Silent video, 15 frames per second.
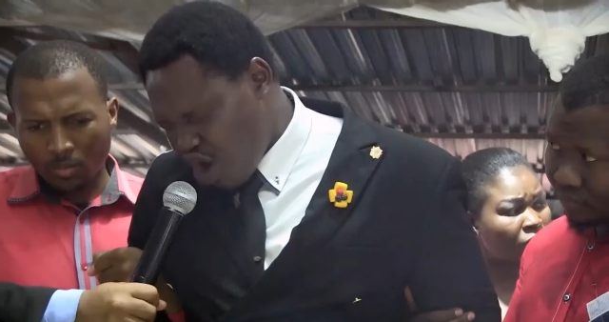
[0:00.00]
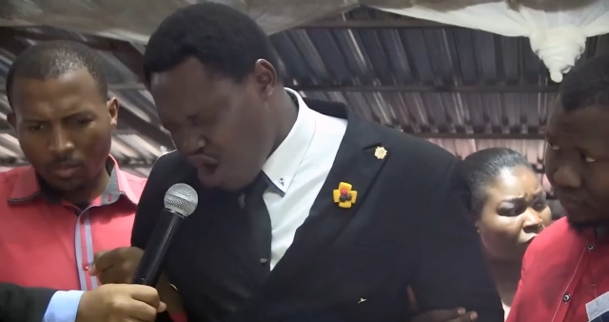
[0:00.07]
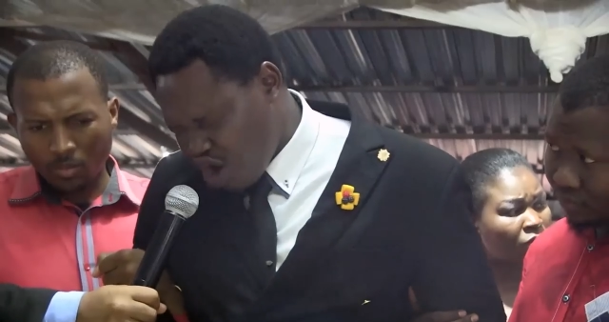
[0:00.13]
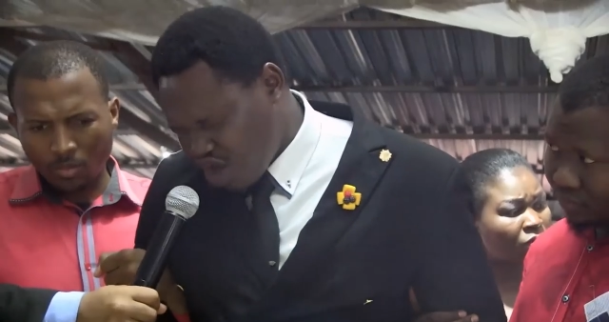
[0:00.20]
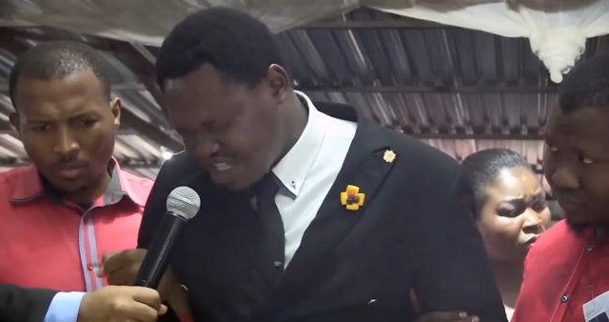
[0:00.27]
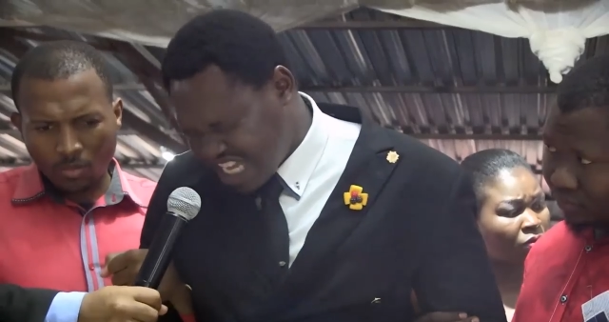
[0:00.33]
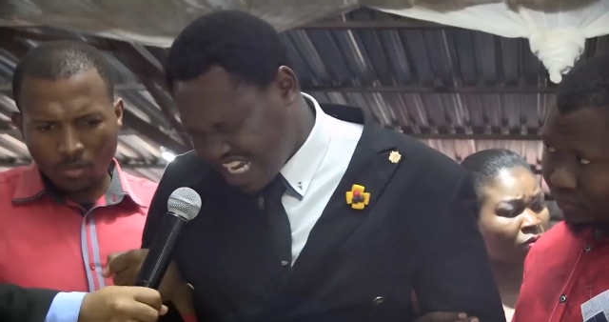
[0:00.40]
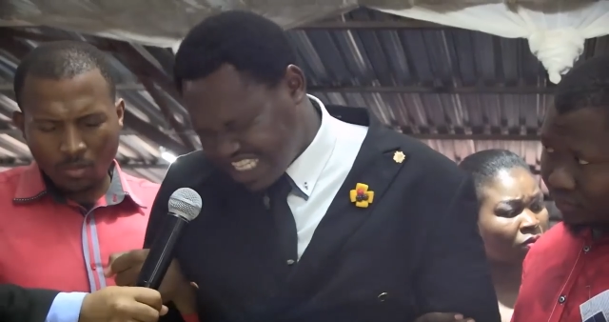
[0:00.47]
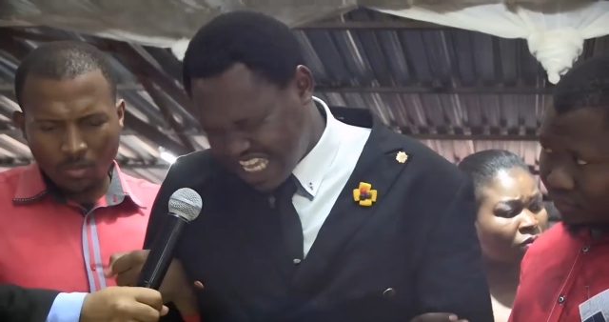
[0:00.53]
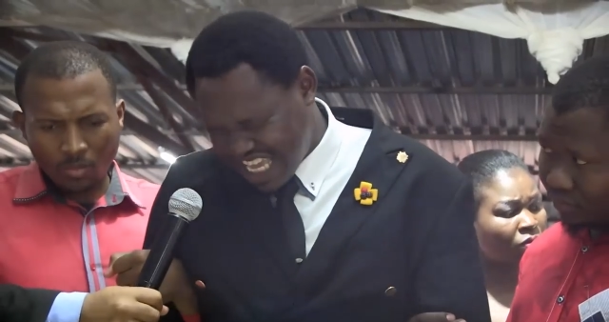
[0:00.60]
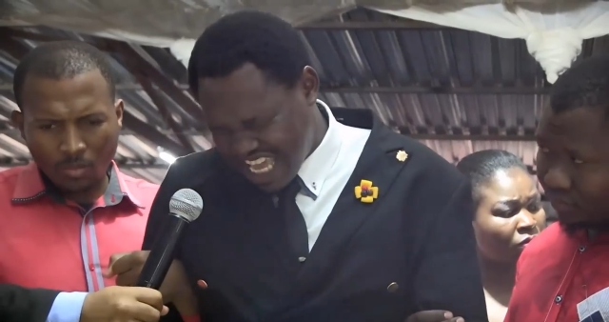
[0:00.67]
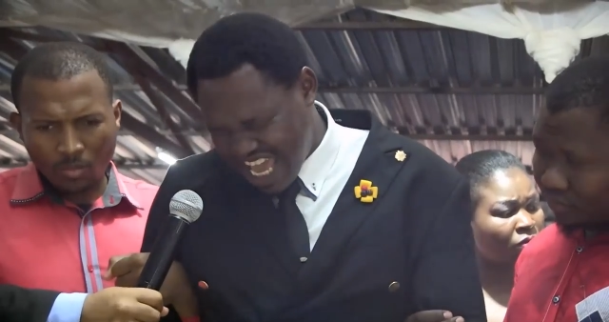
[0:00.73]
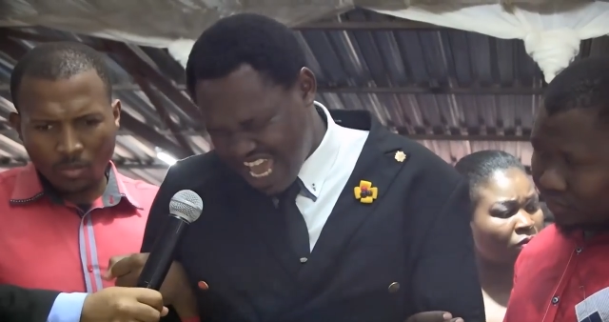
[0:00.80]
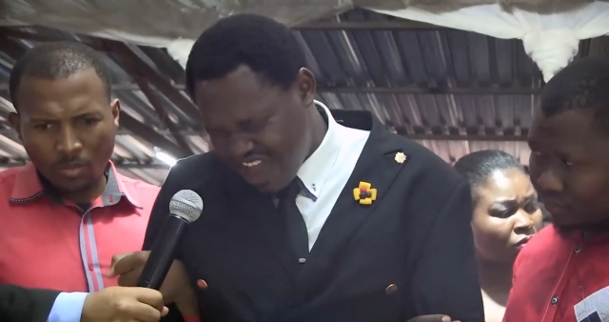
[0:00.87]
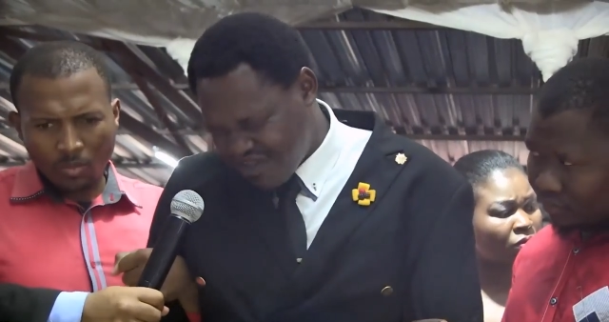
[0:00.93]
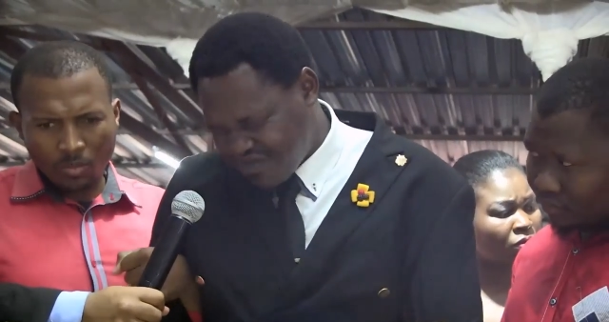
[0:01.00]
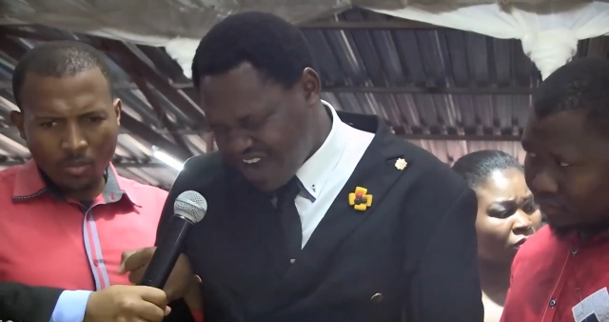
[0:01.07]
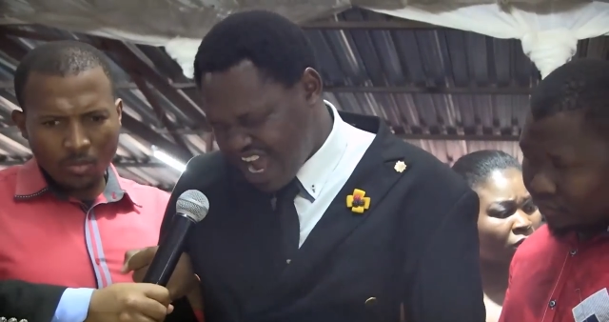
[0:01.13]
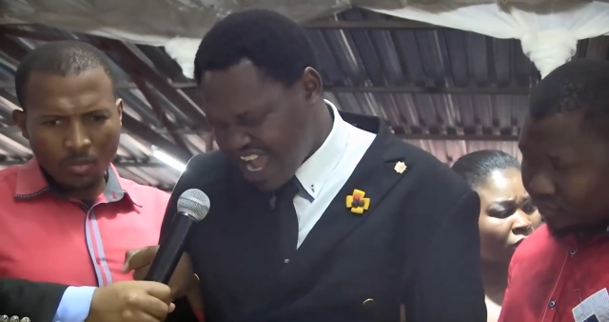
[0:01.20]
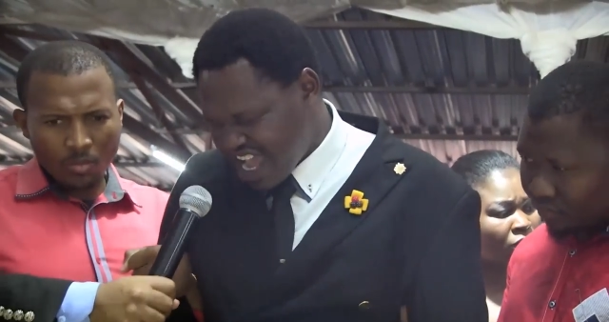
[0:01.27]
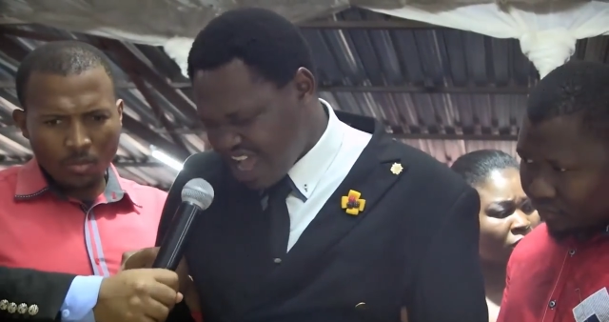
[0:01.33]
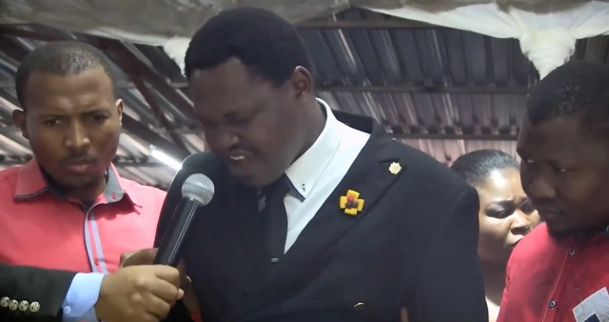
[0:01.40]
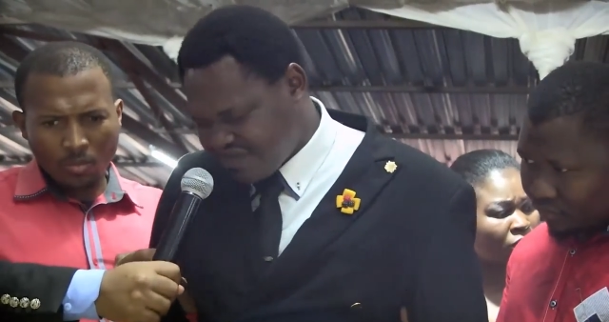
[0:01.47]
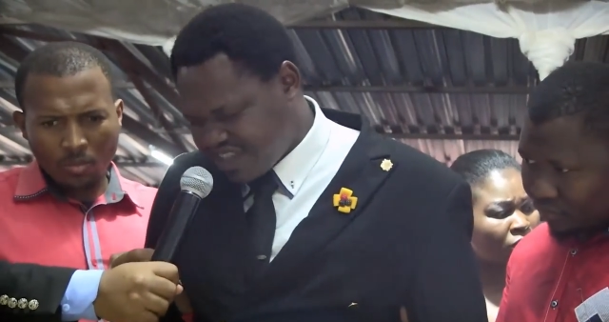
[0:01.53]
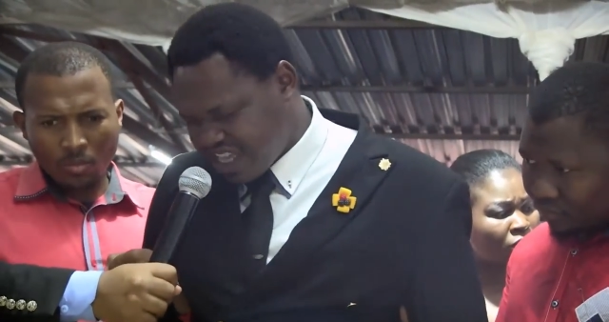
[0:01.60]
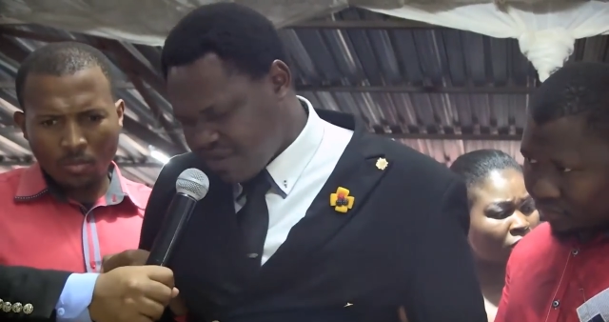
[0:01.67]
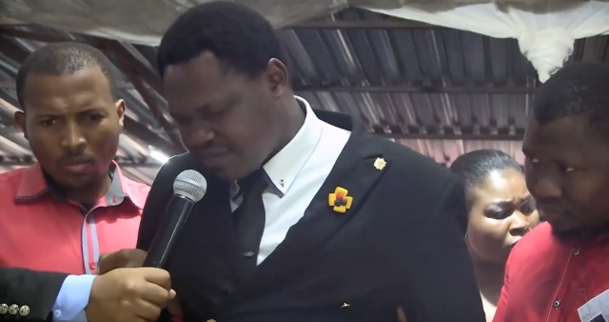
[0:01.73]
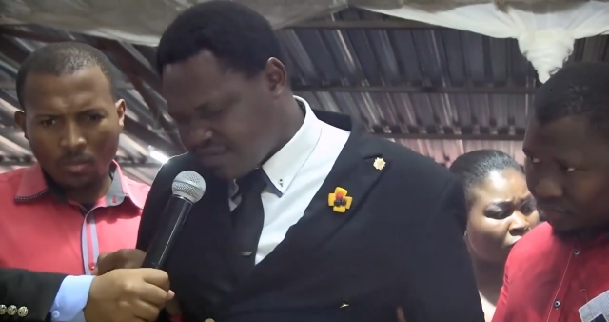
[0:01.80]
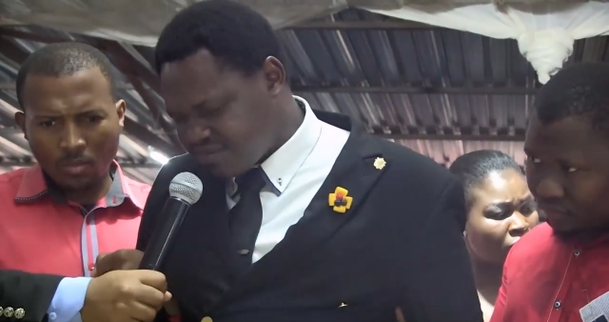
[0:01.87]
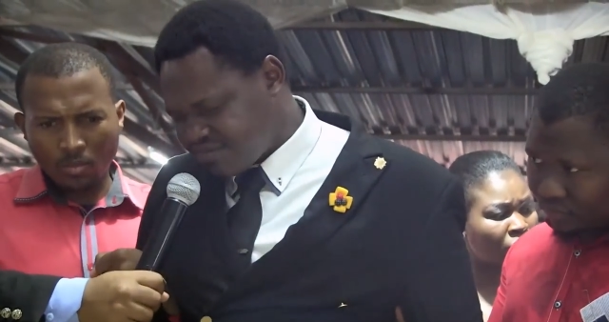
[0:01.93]
Speaker 1: All that they have, I have
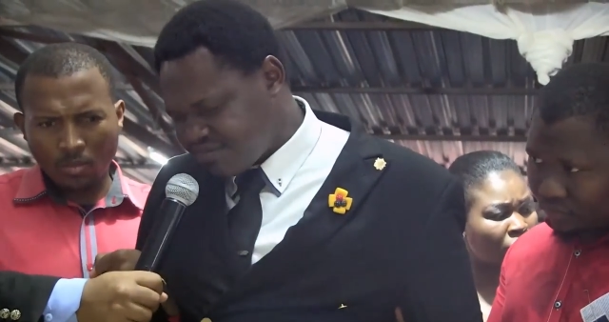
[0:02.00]
them.